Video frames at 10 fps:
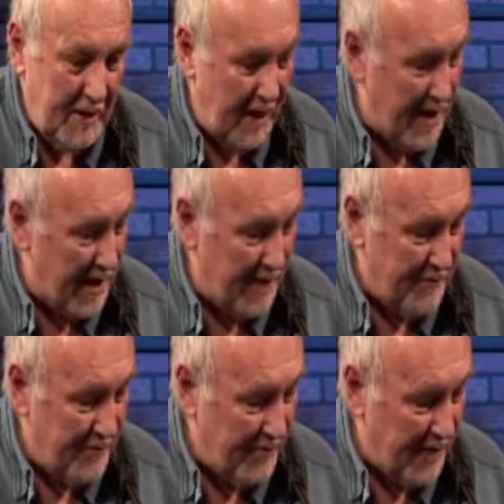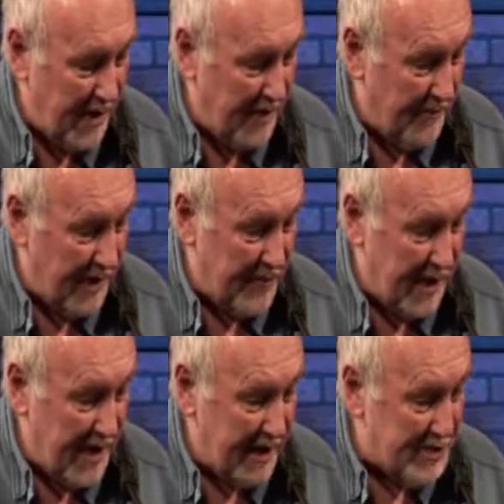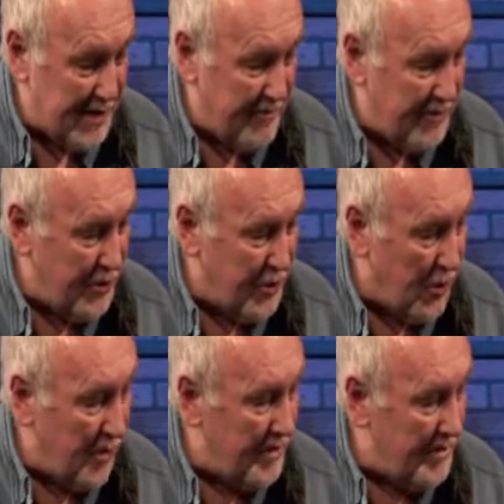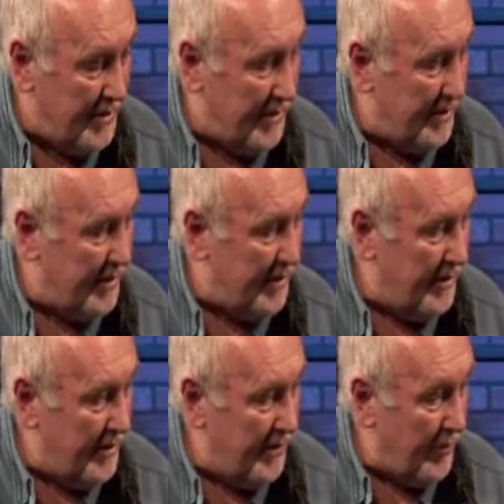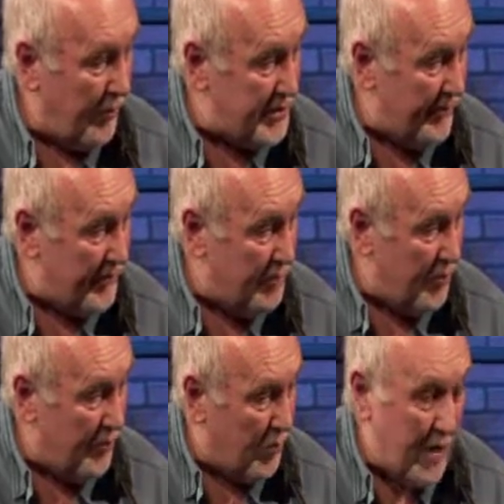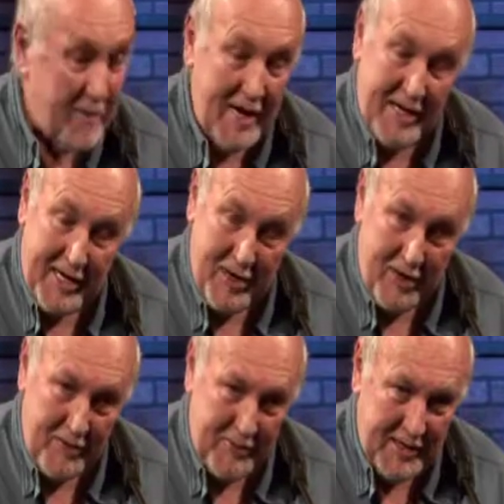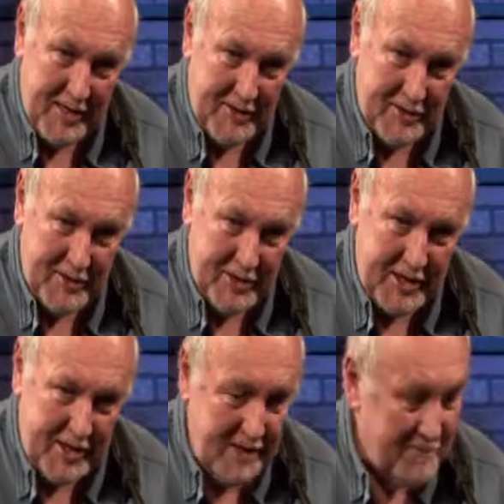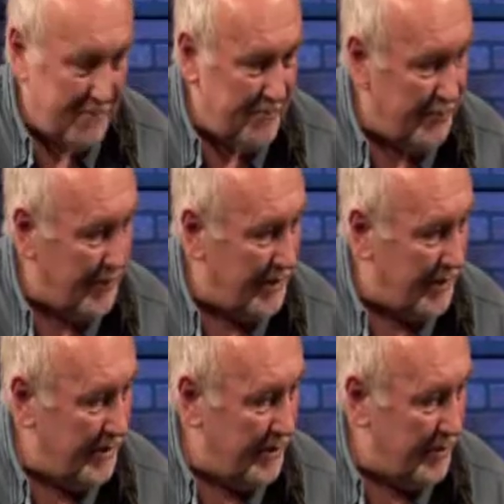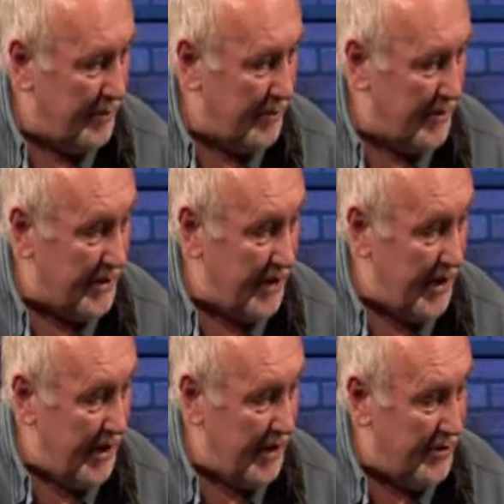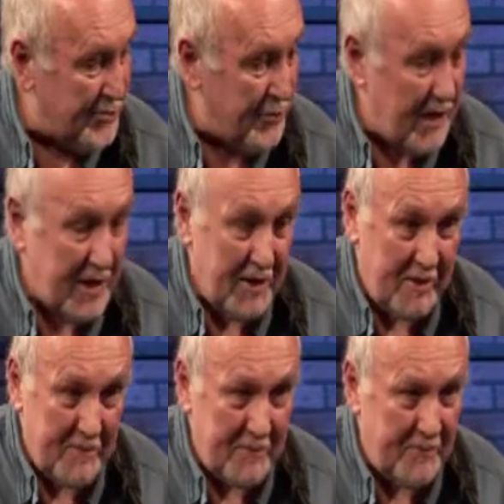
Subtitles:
And the A7 chord. Of course, you have to move it way back here to get the D, but then the E is right here.